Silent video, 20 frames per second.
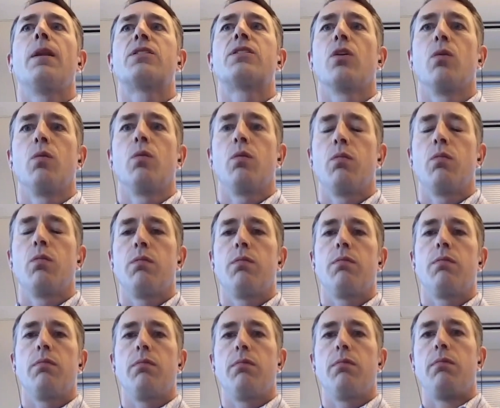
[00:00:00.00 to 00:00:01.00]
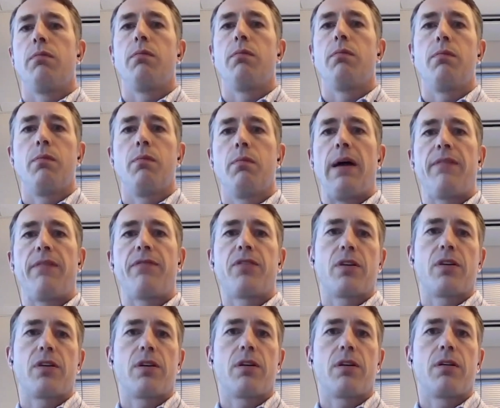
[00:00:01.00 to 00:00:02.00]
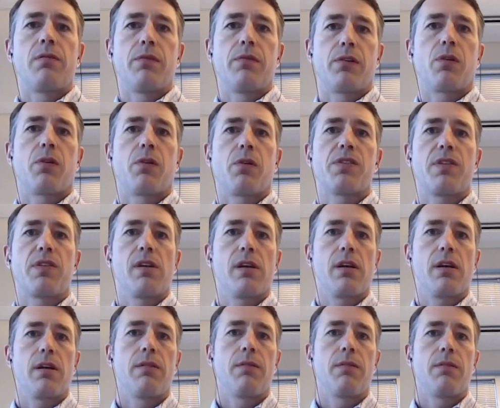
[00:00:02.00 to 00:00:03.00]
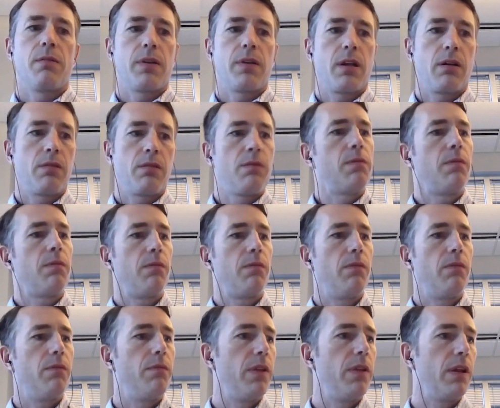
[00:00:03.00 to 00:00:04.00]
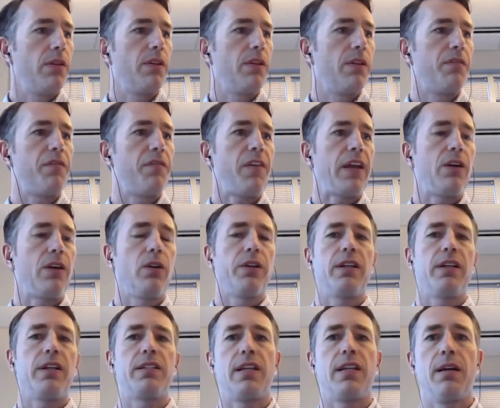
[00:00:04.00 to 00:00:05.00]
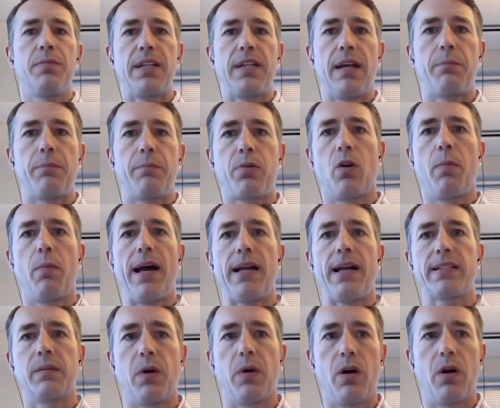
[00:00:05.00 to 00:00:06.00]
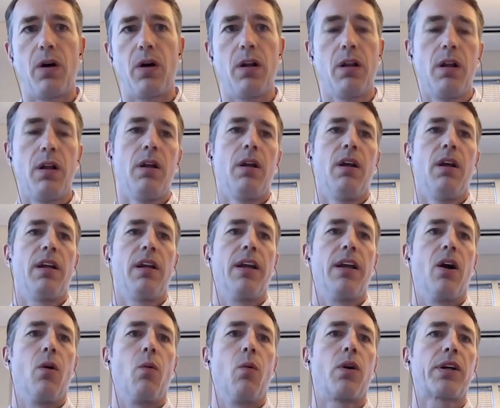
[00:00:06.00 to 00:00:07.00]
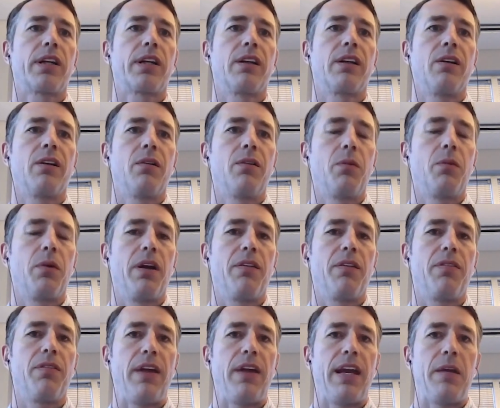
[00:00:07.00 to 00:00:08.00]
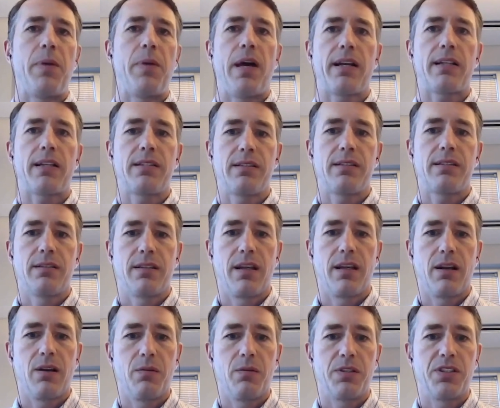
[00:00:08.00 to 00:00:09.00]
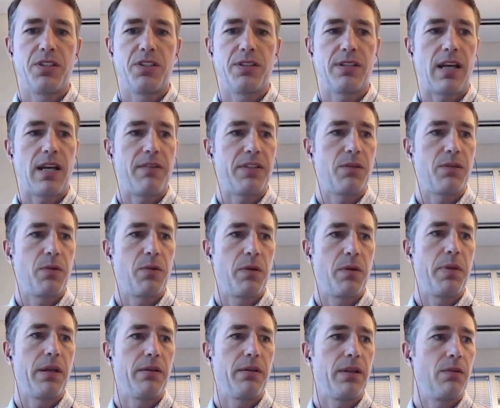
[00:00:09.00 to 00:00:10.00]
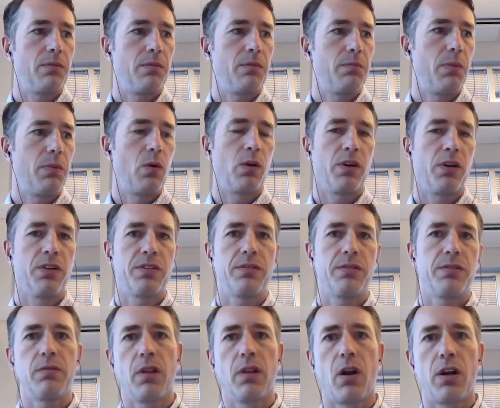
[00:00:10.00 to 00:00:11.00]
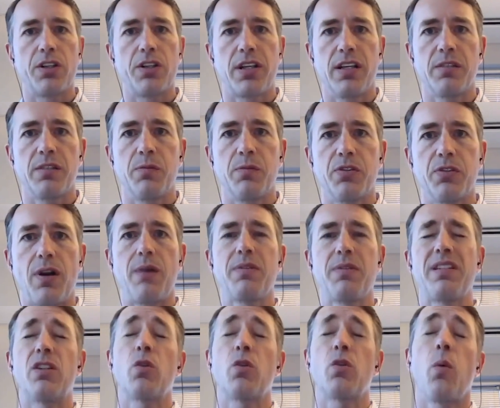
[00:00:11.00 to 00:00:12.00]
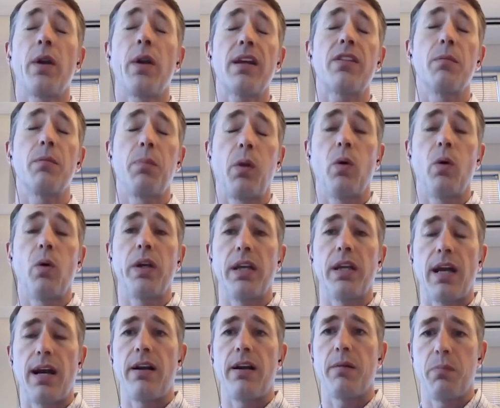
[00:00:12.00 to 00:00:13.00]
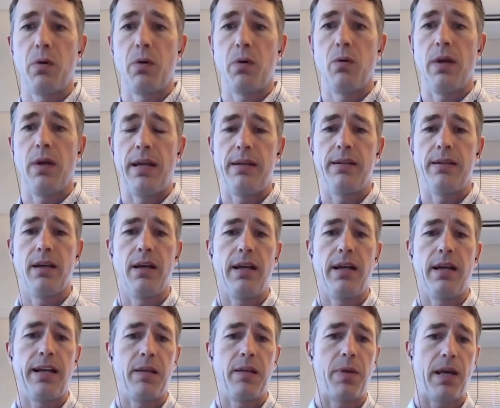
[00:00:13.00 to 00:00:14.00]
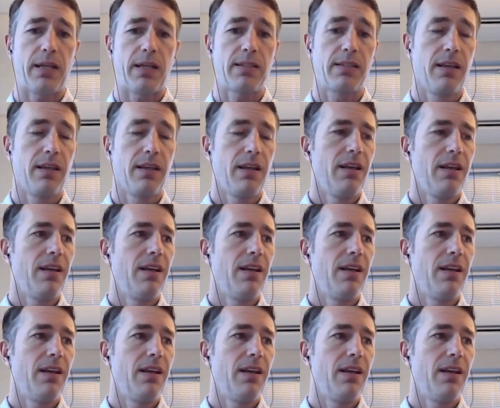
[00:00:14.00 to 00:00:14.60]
So after, of course, the failed attempt at pro basketball, working with Apex, which is obviously one of Bullhorn's large customers. So I was the 20th employee hired at Apex.